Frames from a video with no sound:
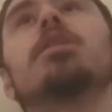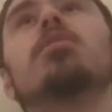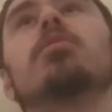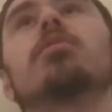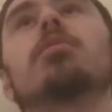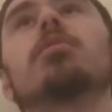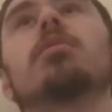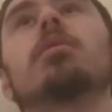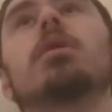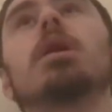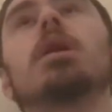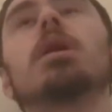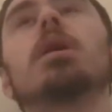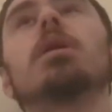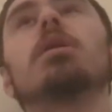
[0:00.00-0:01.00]
Unity, so
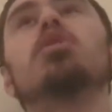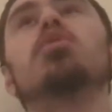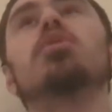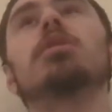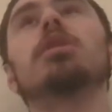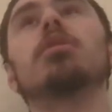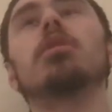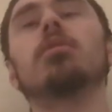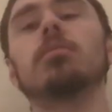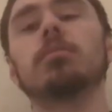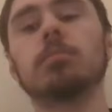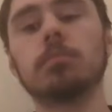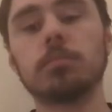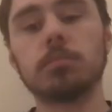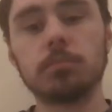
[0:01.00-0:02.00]
I just
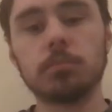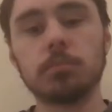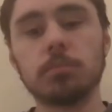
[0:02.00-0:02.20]
hate